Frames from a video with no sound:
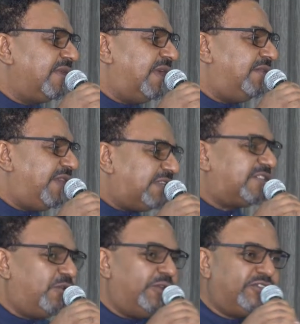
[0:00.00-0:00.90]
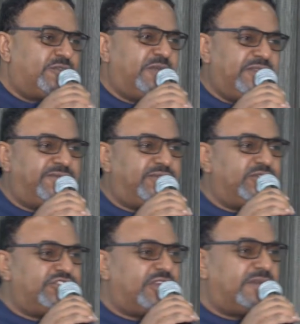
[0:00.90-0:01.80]
And that's going to be the
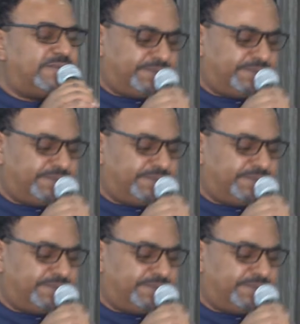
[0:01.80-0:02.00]
future.